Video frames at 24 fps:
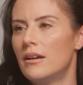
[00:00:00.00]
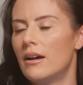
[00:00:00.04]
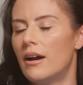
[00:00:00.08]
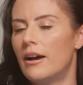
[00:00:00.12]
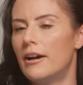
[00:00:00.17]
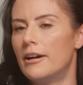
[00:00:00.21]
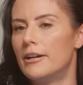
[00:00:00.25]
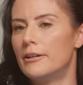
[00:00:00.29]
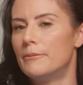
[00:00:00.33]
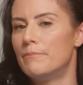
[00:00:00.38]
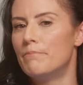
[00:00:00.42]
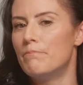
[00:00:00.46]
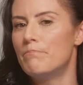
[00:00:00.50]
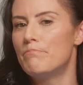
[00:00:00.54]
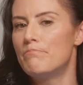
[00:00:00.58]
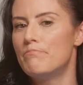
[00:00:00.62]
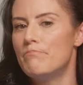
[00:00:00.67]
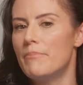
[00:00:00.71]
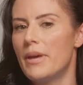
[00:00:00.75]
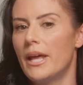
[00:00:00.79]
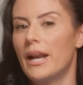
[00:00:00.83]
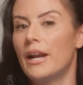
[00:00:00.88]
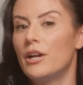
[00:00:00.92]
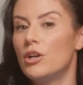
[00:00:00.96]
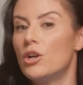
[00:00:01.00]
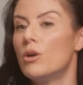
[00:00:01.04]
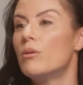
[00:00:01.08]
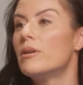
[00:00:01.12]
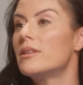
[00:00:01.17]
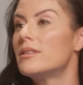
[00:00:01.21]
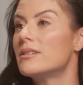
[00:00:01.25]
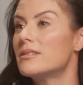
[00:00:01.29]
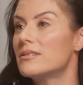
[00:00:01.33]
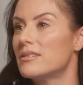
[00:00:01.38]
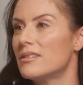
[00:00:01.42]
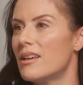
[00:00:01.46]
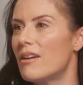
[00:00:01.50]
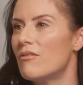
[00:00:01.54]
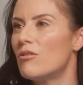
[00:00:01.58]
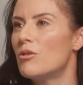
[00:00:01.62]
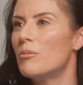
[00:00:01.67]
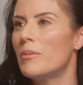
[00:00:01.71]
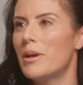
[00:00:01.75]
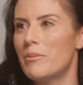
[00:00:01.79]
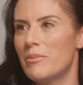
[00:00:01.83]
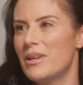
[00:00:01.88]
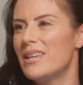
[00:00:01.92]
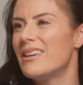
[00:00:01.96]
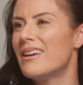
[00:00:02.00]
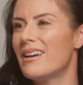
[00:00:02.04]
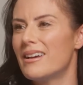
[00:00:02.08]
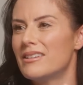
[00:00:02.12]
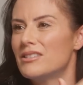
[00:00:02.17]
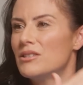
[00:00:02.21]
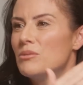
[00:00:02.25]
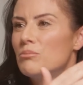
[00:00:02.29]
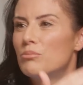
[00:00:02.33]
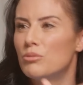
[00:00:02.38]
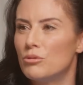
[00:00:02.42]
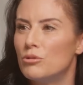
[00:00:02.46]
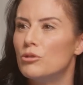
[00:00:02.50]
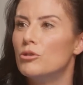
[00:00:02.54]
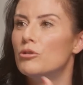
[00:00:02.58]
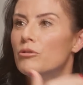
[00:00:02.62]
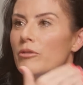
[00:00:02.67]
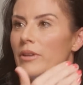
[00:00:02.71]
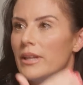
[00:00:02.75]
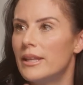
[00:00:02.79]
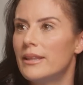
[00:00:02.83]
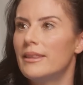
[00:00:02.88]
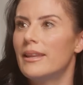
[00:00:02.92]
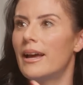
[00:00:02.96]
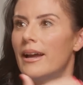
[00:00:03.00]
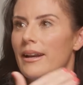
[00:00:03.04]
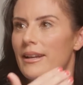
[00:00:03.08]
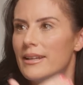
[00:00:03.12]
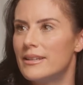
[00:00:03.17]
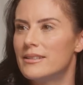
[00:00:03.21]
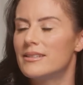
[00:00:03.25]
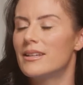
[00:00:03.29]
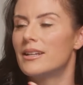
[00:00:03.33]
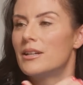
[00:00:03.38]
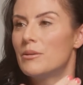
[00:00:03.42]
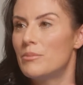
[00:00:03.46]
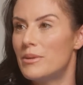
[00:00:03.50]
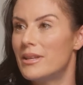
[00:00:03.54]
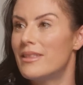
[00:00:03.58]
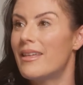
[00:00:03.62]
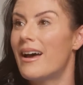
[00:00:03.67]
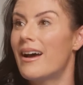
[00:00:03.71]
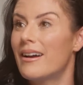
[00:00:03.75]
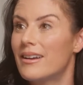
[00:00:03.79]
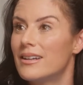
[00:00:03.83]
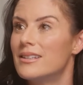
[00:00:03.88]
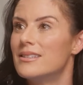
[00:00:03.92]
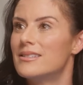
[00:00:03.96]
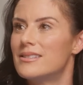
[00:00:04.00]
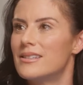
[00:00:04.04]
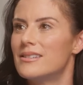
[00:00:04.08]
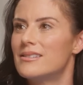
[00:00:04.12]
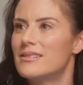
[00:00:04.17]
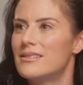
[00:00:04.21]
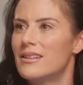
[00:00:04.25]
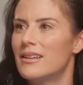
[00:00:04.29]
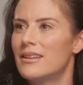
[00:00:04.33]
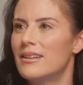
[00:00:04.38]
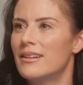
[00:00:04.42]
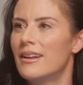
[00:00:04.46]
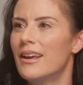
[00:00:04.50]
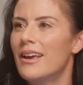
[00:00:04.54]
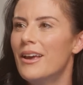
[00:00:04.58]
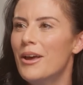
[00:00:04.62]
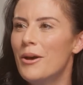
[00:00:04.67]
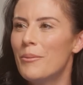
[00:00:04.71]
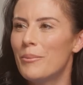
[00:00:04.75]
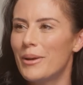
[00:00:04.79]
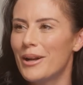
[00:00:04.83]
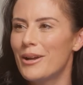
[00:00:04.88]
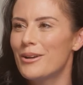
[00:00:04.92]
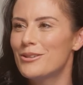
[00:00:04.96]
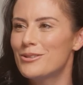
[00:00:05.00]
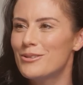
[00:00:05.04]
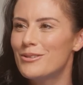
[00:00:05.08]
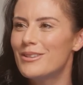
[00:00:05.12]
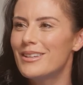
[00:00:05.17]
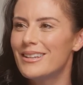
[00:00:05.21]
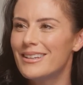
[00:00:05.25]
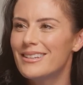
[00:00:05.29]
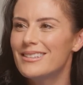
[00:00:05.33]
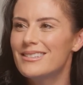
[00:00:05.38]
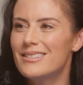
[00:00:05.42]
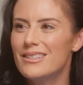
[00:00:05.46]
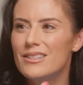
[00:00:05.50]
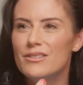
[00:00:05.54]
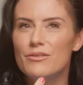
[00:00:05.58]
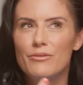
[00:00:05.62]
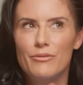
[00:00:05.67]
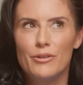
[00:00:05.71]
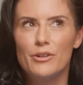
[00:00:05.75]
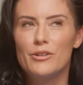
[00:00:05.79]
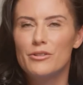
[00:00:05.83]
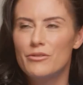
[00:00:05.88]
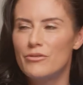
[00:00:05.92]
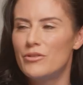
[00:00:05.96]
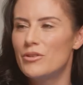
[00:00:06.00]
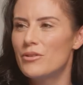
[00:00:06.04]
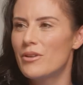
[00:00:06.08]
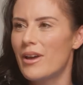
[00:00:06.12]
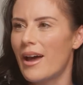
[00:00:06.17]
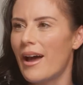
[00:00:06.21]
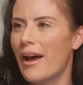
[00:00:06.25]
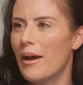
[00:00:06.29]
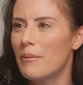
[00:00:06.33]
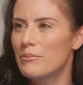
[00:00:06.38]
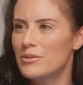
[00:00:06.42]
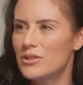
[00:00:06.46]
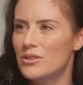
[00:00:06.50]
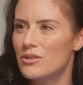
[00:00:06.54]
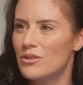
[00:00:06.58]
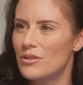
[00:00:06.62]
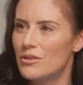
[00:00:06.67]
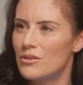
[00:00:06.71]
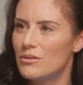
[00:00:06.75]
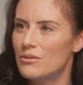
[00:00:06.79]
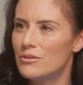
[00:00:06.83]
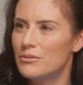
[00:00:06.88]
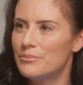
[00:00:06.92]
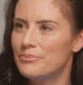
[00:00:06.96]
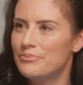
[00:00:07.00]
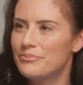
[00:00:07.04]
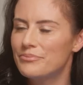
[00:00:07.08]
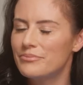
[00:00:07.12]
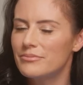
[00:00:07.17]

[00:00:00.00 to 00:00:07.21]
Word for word: Um, and I know at this level, maybe he hasn't proven that he's going to be that consistent, but I also think it's his first few caps too.